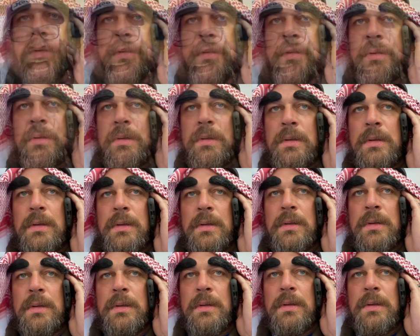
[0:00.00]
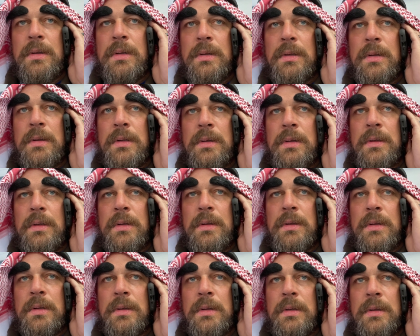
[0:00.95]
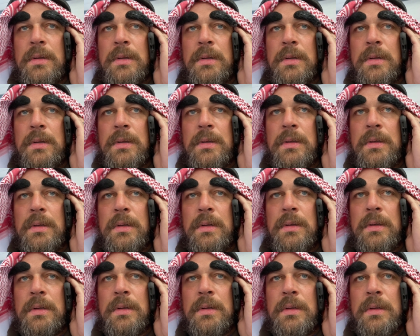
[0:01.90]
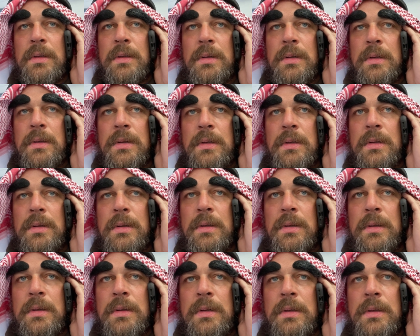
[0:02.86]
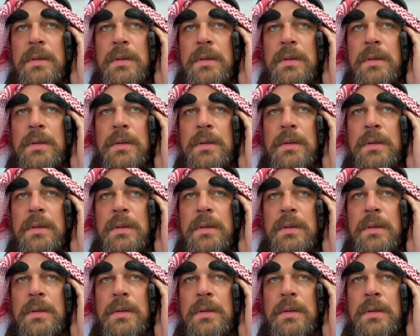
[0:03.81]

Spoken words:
No one is speaking in this clip.